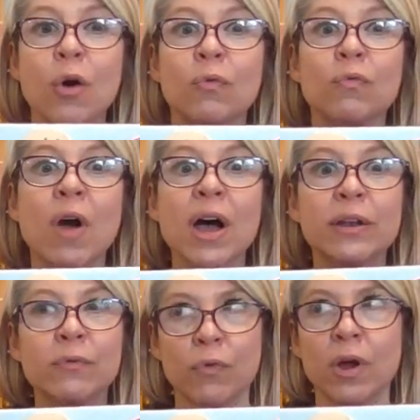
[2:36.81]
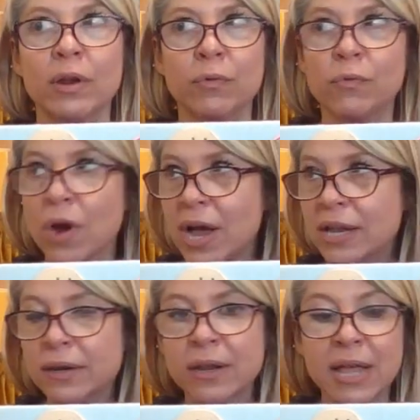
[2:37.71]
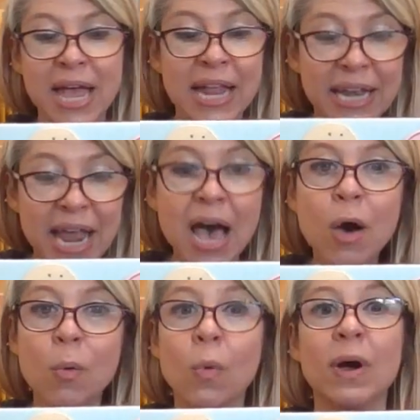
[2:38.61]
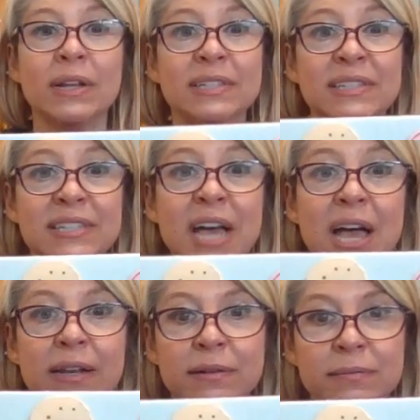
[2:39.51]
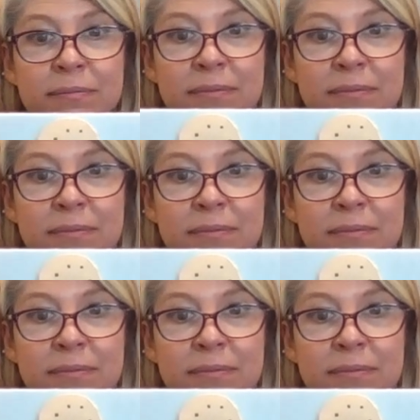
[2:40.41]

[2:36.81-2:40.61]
run, run, run. Now one's done.